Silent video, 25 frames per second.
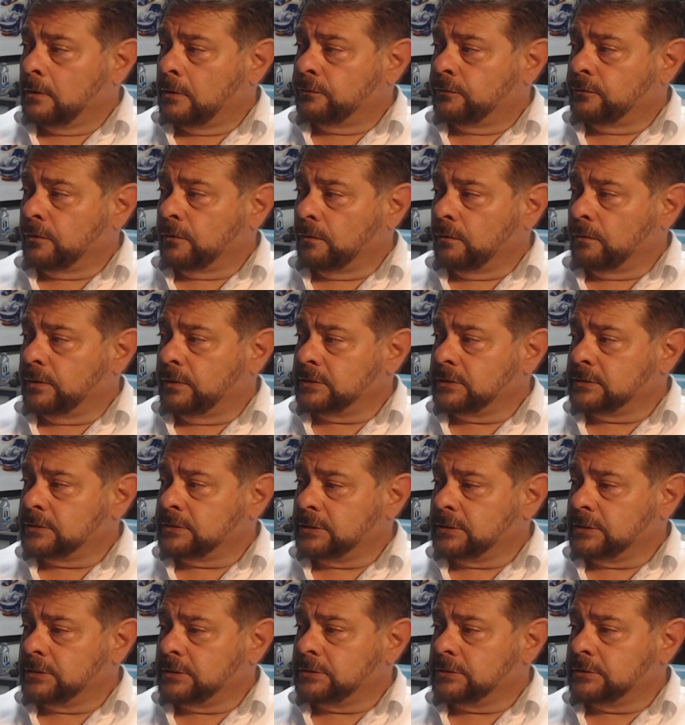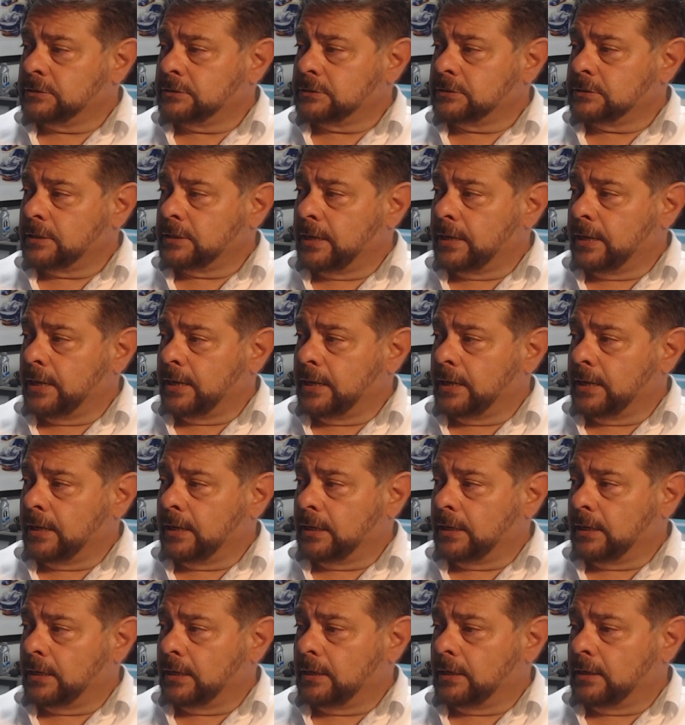So this is
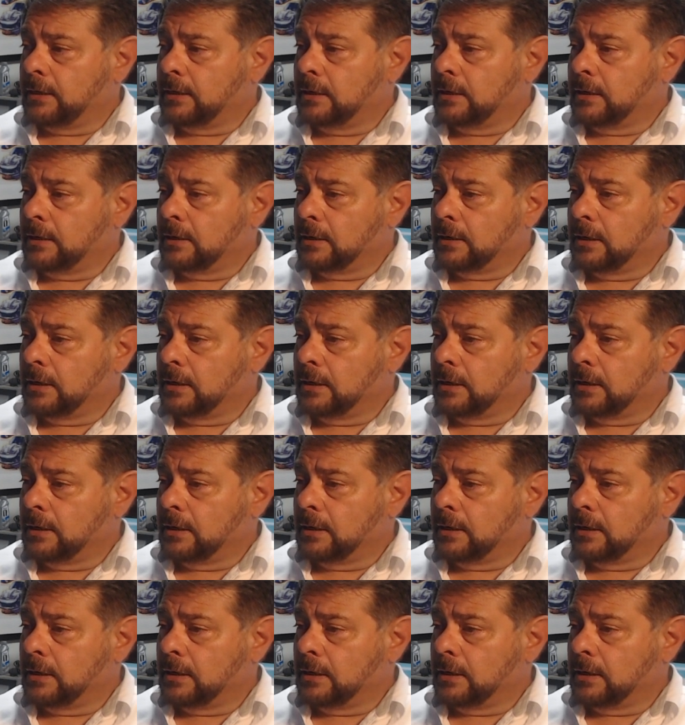a